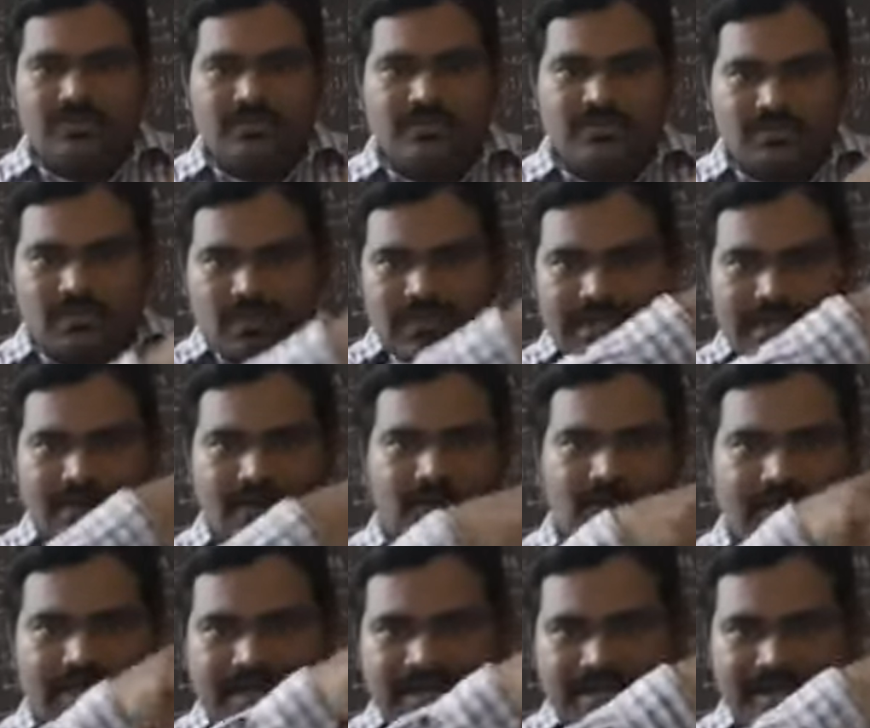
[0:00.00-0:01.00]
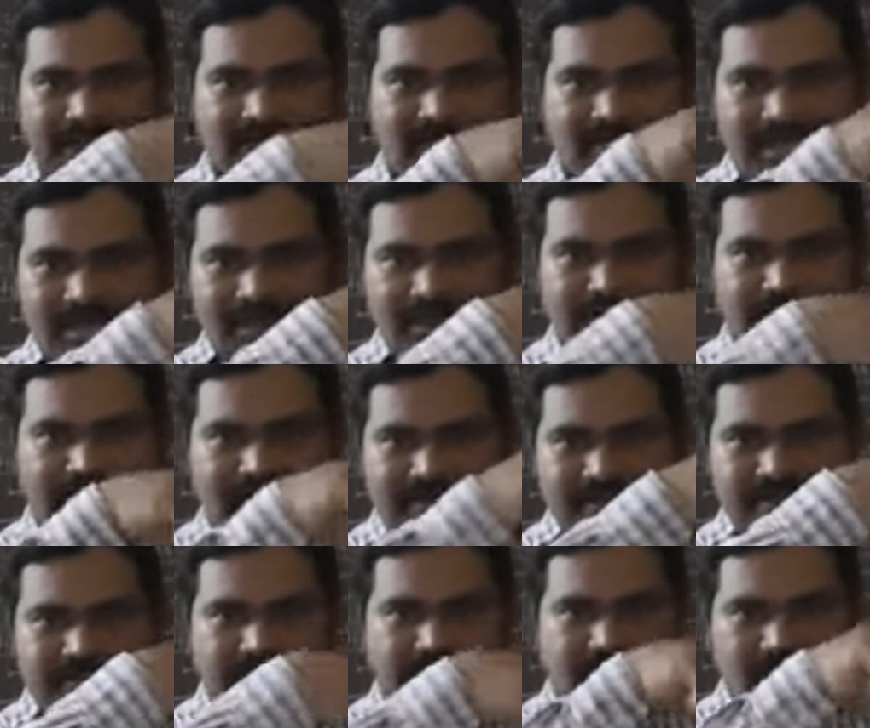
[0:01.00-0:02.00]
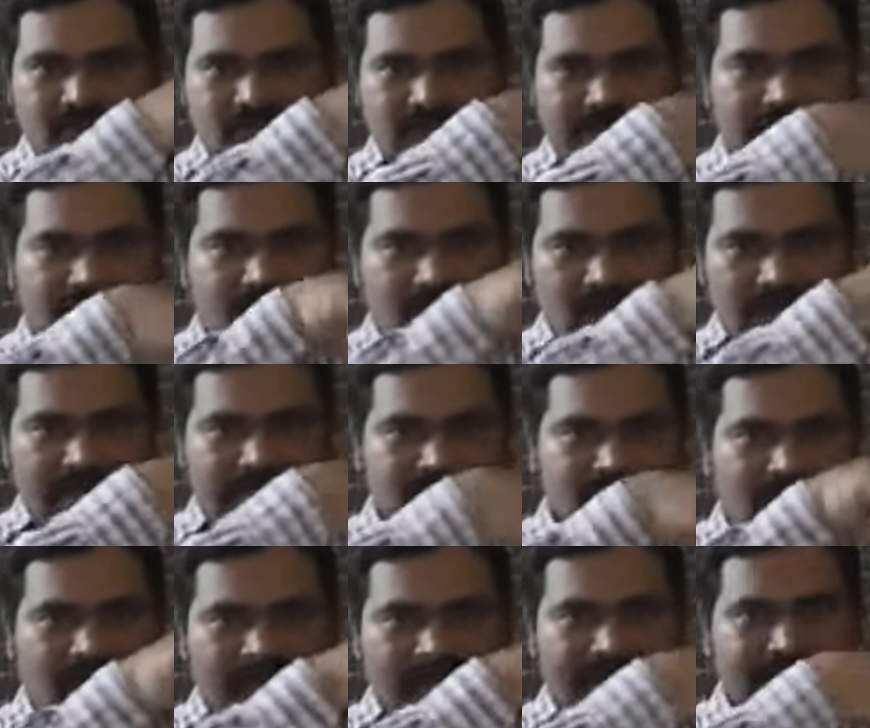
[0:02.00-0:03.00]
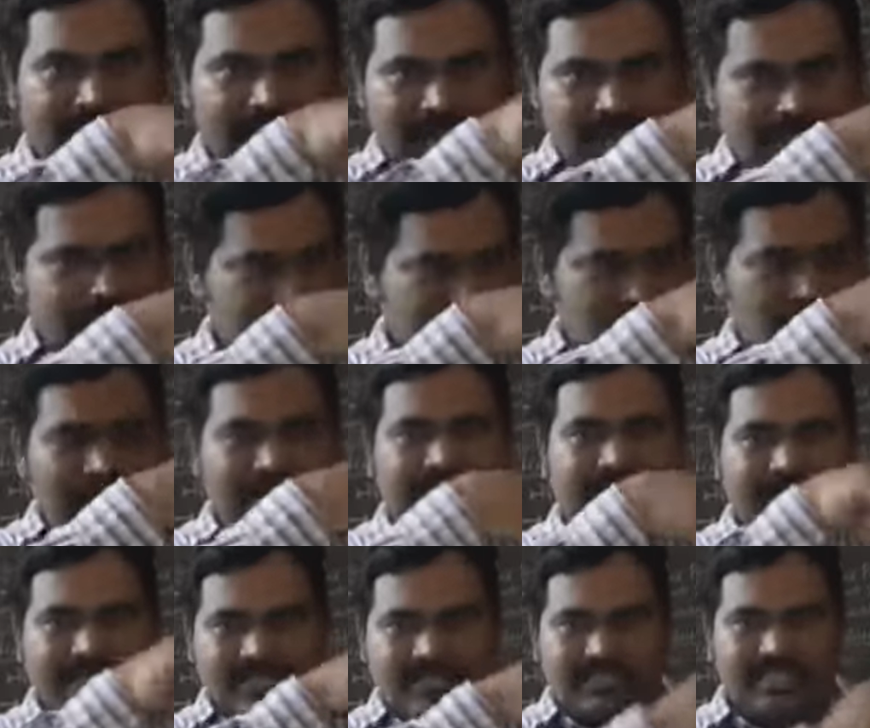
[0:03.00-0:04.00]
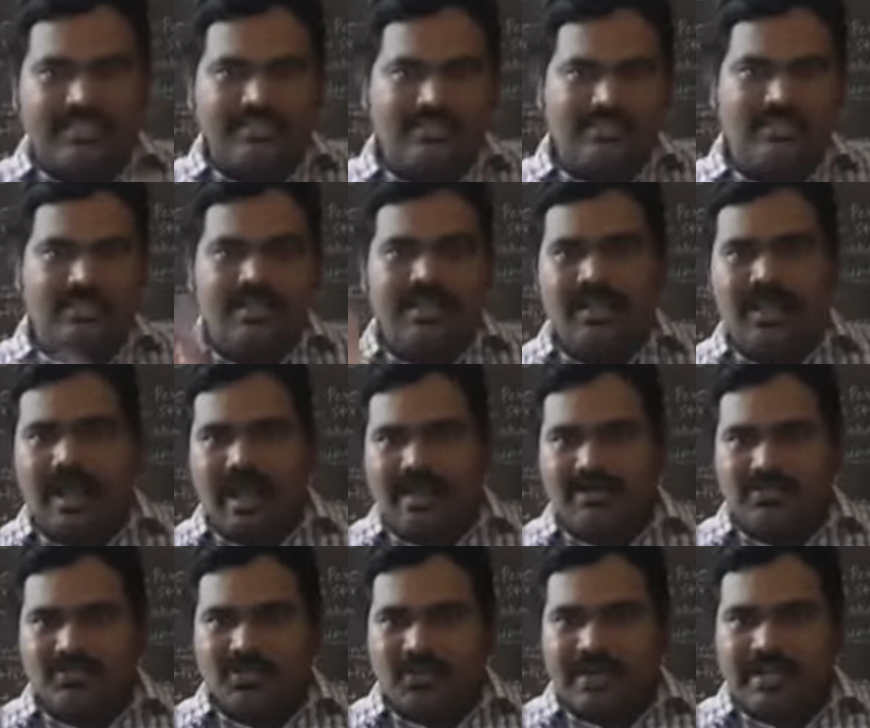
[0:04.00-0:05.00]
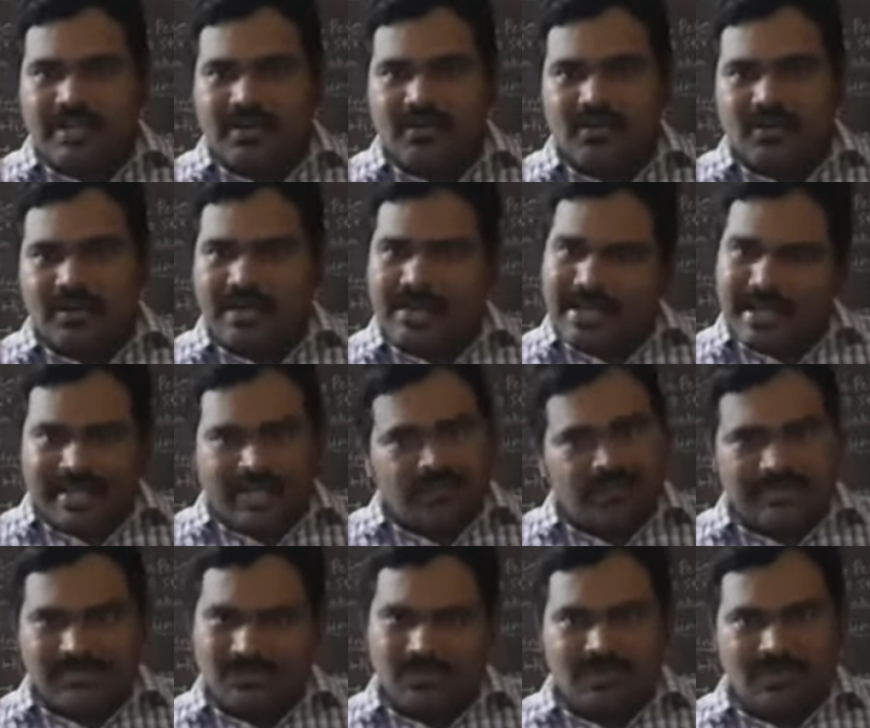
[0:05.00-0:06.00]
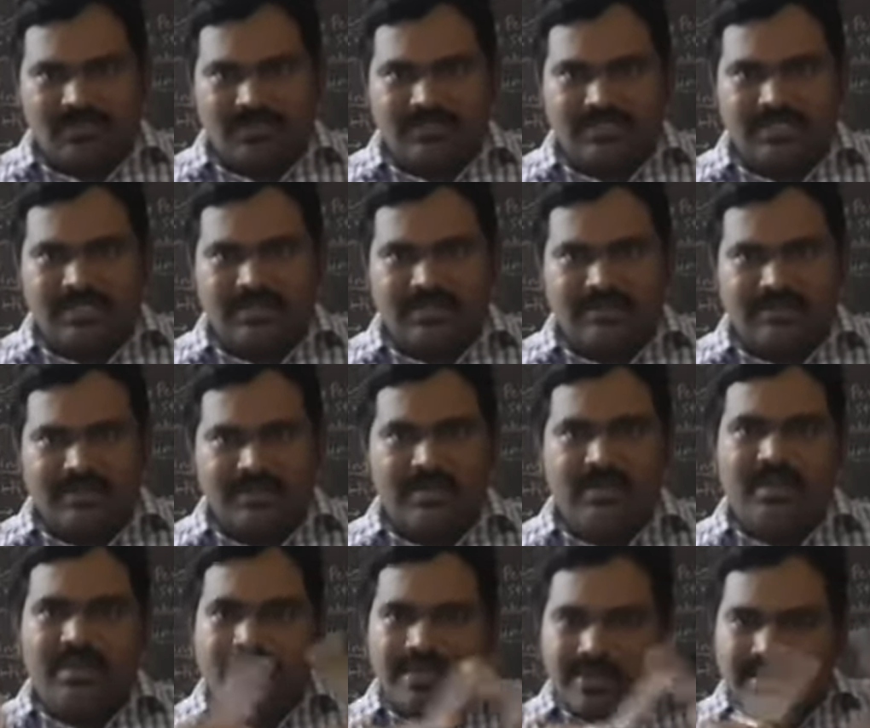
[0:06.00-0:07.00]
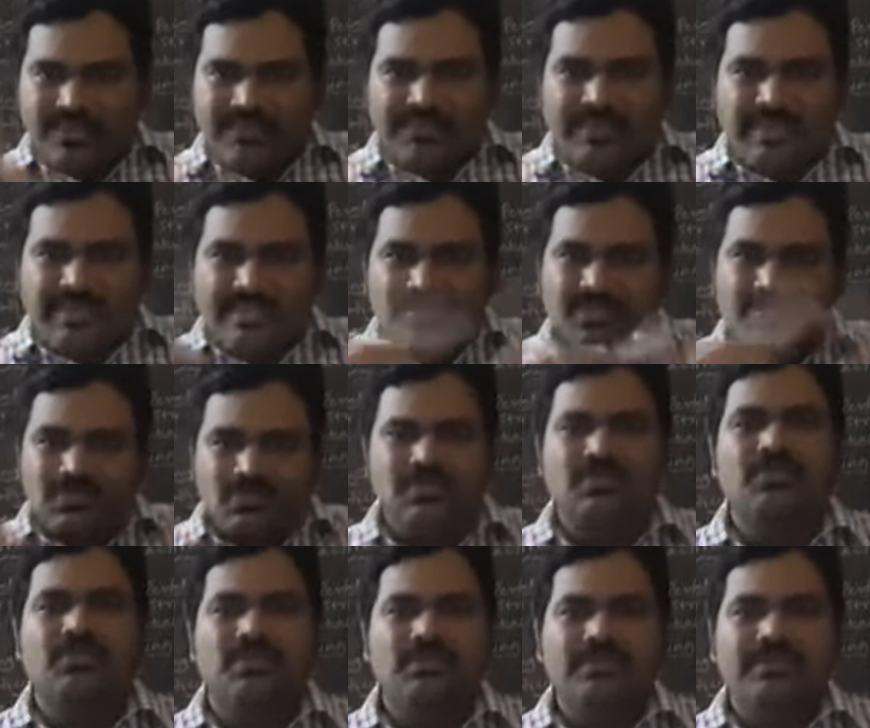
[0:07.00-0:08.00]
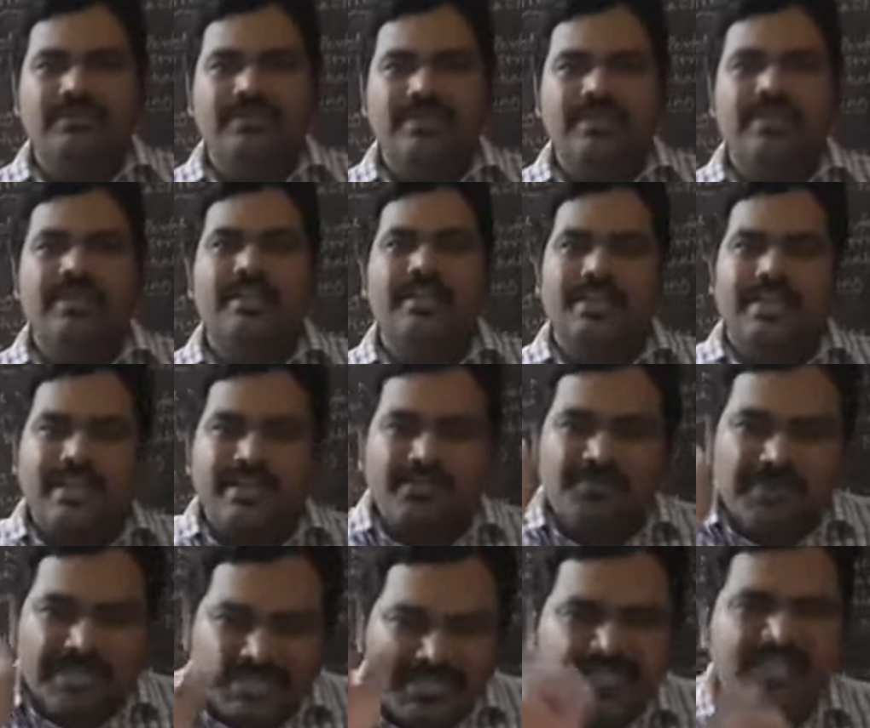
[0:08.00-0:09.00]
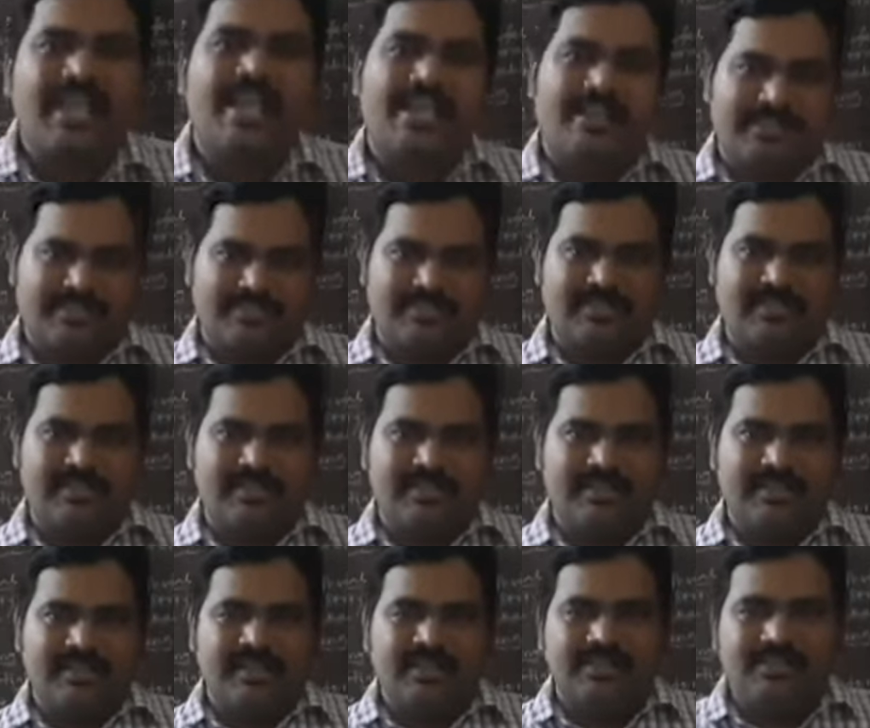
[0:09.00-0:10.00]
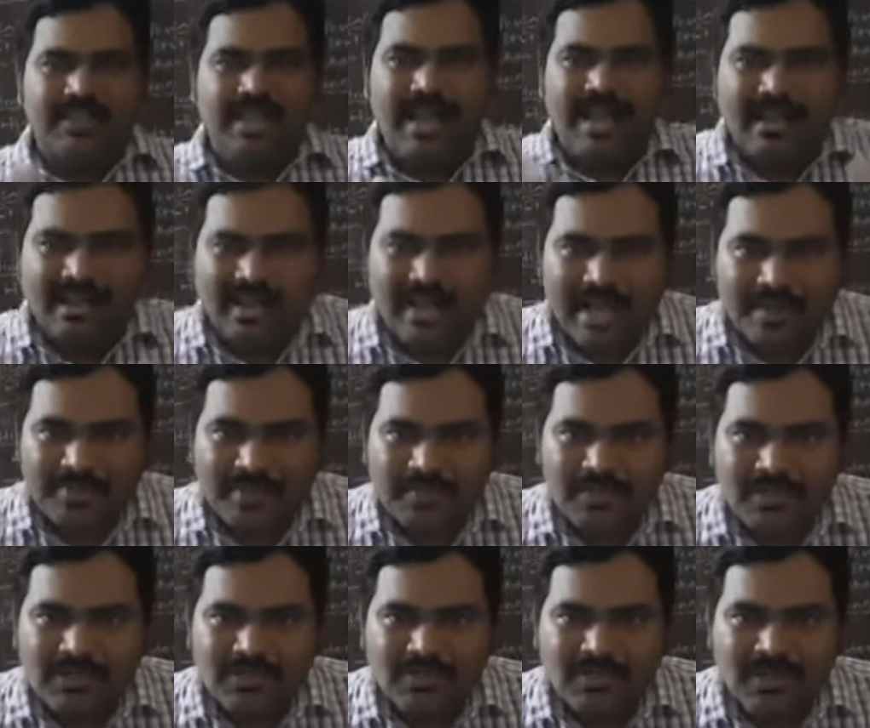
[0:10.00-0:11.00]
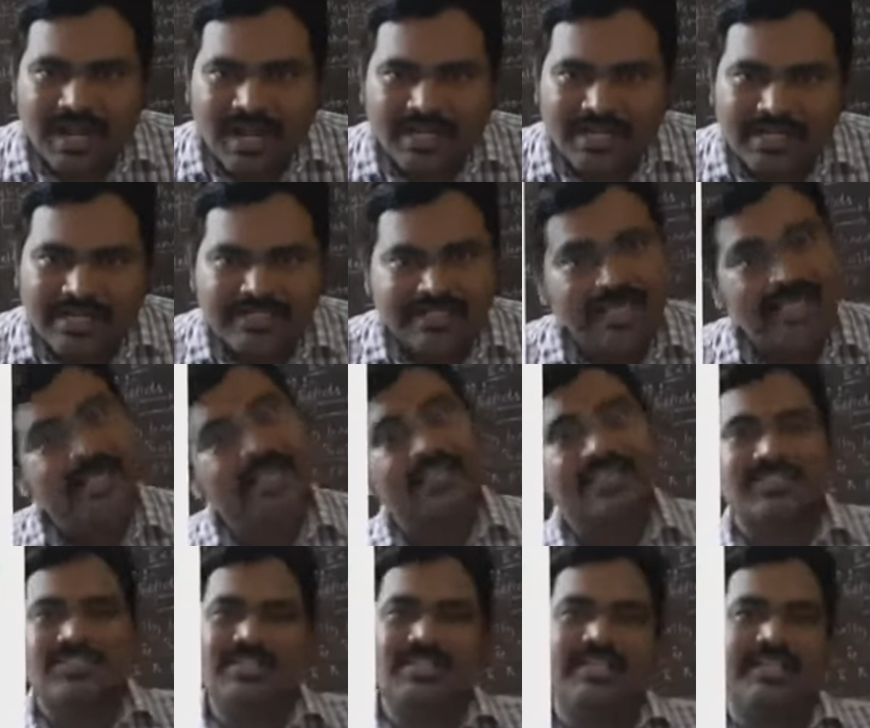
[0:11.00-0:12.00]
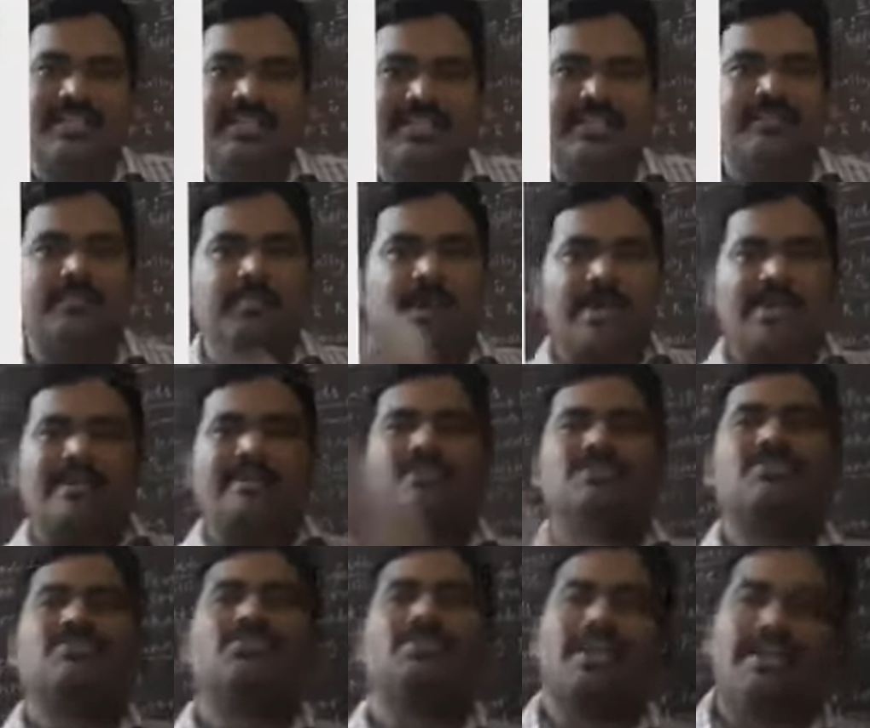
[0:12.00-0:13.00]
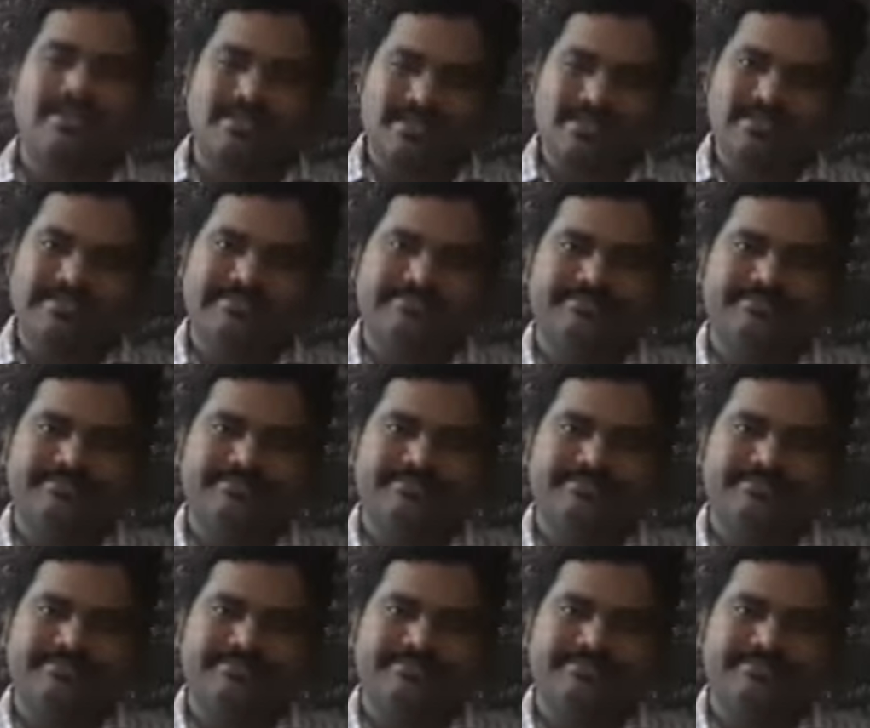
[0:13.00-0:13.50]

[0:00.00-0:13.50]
Sodium chloride crystal, sodium chloride solid crystals, and sodium chloride aqueous solution. In these two, in which case they are capable to conduct electricity, my dear students?